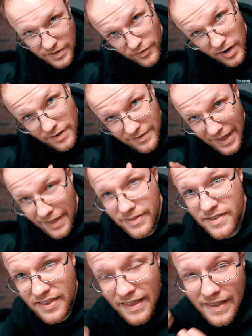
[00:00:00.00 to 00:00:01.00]
I forgot to add
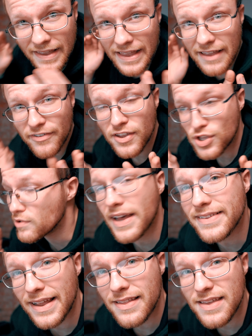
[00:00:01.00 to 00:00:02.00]
this, if you
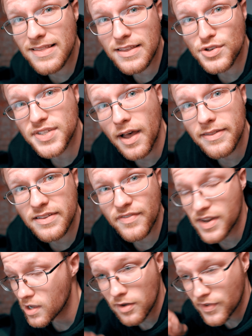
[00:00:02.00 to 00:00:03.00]
liked anything that you saw in this
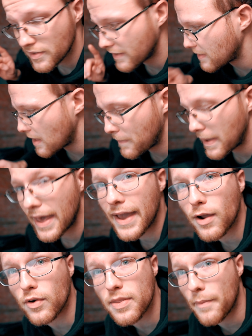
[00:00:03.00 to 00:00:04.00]
video, if you like that bag
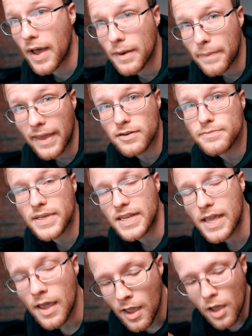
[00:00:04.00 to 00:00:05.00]
or the mod panel
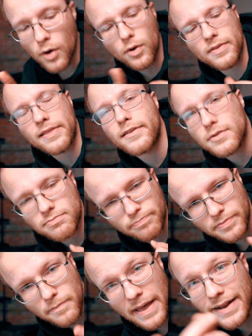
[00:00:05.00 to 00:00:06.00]
mini or that little
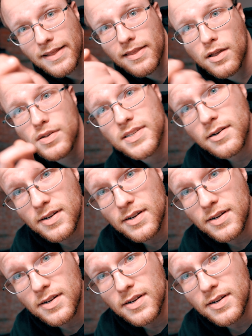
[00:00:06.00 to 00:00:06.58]
magnet that goes on your